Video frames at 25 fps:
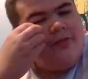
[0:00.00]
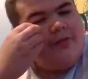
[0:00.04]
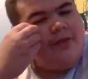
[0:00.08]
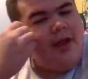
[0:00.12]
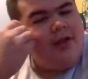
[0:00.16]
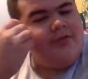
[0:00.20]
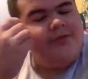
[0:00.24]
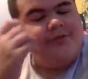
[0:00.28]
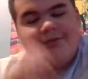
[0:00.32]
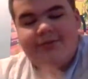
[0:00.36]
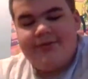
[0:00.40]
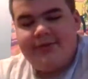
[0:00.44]

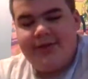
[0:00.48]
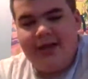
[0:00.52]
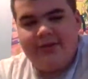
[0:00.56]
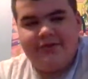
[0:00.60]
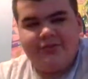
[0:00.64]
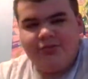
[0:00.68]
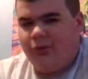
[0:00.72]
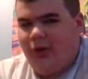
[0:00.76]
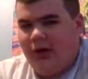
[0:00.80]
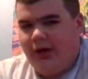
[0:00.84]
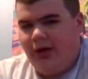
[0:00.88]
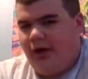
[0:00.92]

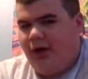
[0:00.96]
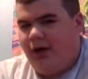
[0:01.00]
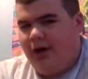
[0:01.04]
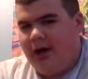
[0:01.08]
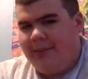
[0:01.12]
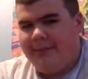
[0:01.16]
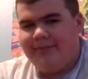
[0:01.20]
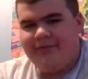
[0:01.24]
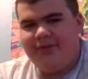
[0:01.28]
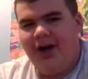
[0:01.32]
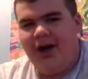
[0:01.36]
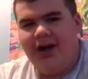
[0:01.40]
that's all
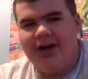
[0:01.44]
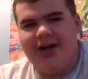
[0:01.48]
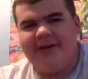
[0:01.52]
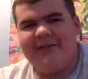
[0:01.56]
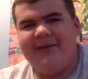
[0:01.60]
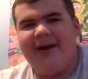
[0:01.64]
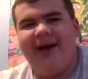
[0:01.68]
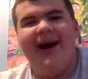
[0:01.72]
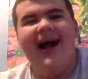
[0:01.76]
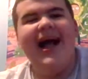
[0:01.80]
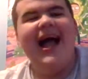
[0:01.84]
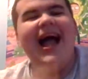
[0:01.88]
I'm talking
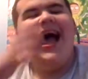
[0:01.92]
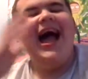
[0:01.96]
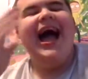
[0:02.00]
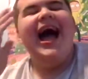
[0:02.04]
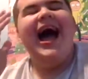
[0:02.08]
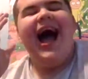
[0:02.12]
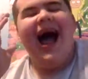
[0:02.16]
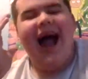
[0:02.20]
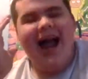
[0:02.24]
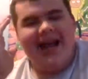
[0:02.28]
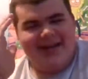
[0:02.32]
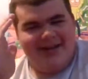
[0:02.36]
about.
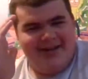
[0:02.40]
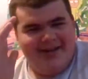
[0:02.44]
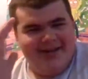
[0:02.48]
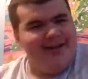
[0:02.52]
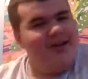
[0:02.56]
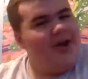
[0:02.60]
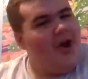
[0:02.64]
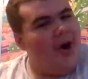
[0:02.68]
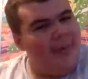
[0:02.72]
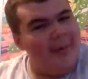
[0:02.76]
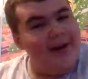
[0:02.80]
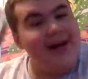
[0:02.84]

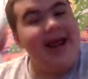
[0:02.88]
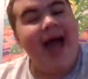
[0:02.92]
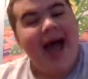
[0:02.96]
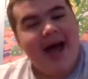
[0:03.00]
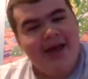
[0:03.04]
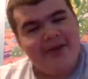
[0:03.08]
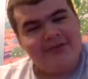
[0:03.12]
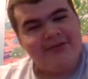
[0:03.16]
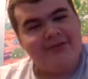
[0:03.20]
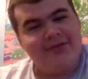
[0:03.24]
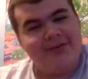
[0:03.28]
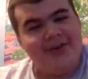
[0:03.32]
Nobody
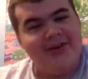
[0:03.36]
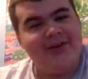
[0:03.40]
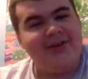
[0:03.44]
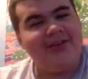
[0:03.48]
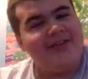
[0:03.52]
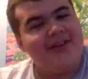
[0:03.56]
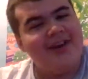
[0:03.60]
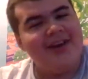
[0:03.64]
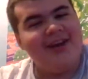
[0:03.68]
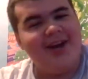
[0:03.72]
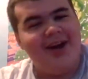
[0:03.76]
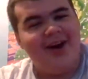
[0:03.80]
asked for this
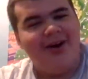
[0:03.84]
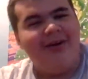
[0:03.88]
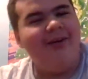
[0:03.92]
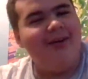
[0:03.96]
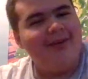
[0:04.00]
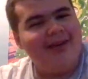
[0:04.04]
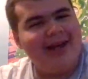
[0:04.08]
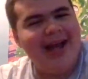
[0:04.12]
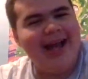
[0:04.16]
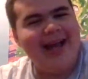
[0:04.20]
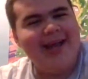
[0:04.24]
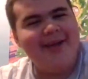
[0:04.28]
video,
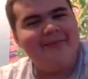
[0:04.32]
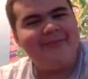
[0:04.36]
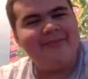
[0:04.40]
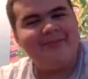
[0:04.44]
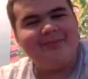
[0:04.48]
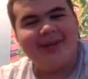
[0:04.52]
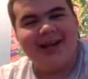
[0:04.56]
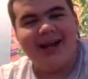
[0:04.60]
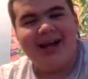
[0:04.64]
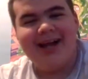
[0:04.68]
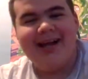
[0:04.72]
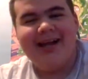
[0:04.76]
okay?
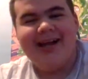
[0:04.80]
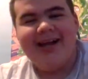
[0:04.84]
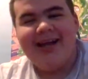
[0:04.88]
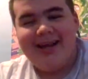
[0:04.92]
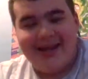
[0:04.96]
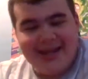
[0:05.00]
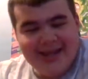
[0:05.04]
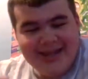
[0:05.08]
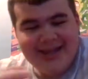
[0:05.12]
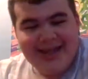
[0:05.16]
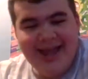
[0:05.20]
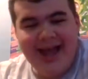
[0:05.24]

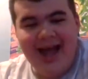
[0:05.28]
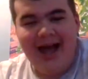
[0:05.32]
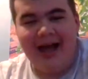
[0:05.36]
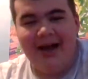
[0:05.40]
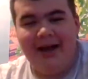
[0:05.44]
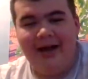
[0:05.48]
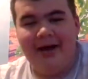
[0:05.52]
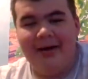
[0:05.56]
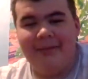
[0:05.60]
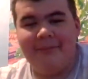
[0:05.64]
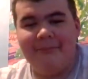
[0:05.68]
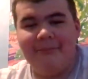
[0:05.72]
Yeah,
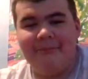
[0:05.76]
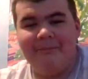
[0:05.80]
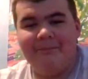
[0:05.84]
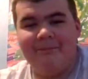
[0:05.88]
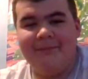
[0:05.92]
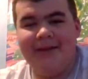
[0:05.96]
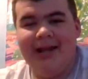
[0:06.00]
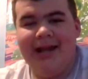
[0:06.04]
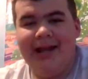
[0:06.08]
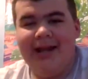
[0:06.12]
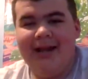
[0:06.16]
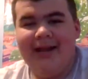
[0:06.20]

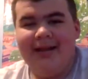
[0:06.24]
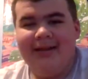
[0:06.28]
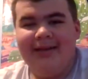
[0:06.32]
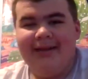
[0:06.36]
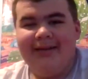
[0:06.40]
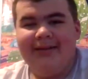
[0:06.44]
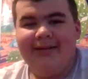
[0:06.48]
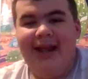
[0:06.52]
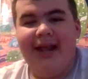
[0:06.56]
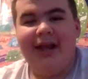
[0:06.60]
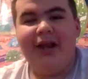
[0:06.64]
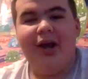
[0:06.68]

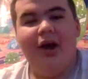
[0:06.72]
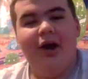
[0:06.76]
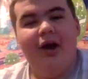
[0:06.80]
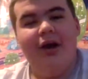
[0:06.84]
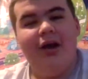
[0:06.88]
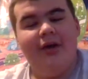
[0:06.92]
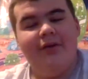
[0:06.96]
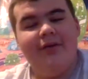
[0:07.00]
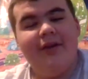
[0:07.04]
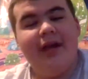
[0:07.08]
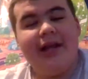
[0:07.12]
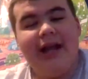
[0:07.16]

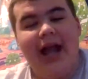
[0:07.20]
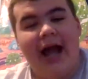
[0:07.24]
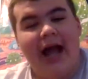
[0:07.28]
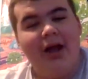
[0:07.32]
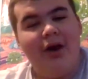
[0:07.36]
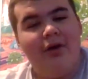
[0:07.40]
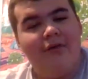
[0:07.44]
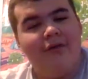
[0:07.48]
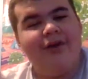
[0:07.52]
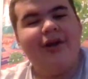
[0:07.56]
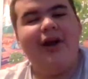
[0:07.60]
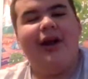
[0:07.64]
the guy
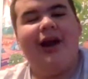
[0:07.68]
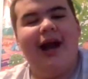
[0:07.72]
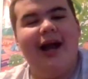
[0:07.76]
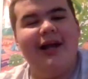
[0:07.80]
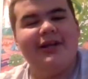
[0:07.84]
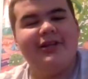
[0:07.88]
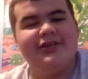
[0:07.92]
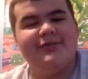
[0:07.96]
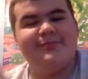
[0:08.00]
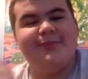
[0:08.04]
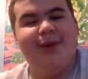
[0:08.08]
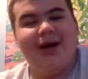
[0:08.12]
over there I
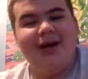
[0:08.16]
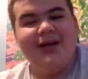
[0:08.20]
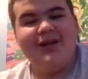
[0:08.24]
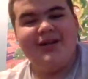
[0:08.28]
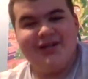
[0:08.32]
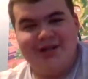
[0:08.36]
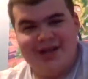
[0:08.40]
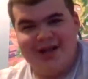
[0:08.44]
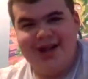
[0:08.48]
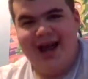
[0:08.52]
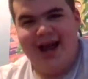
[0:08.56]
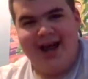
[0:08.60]
just
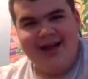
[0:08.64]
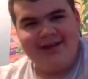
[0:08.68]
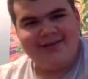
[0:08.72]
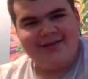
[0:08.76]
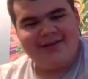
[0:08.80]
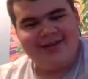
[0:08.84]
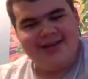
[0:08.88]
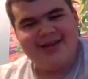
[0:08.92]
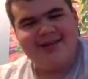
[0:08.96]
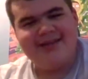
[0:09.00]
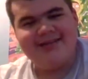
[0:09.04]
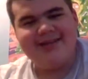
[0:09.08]
punched,
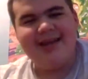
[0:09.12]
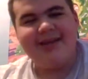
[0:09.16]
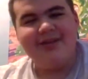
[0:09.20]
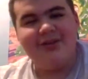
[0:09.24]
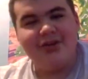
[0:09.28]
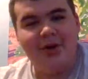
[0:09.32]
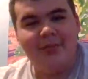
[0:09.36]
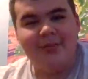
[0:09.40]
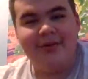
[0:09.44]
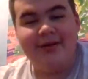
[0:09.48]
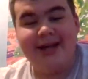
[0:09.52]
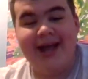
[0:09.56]
he said
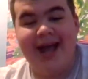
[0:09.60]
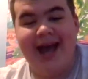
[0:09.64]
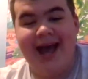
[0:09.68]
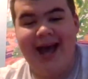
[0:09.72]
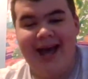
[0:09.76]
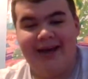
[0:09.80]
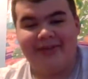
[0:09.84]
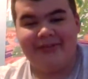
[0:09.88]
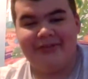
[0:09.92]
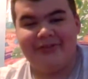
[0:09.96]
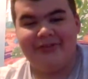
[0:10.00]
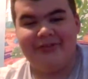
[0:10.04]
nobody
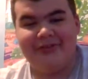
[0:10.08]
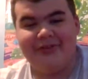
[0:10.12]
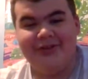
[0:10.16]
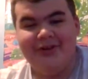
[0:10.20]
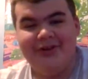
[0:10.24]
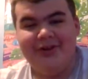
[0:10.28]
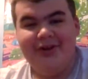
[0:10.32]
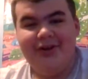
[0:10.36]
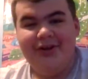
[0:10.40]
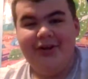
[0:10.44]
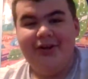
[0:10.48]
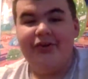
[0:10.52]
asked.
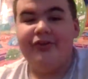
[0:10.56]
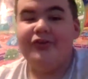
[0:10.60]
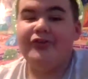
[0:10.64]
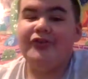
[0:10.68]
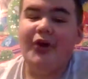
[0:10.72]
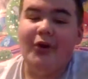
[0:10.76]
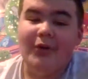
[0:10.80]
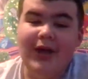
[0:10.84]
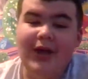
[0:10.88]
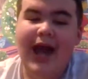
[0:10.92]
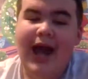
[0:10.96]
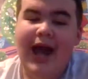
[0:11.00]

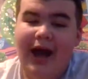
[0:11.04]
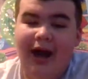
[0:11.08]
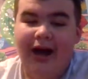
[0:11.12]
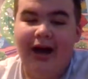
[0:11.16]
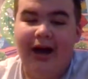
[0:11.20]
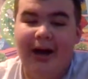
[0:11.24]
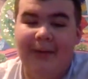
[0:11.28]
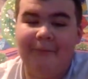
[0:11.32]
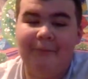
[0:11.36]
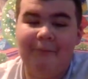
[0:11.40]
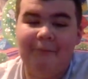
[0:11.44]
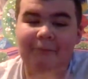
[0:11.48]
So
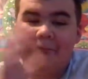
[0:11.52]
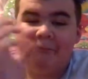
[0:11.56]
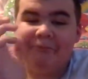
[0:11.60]
yeah,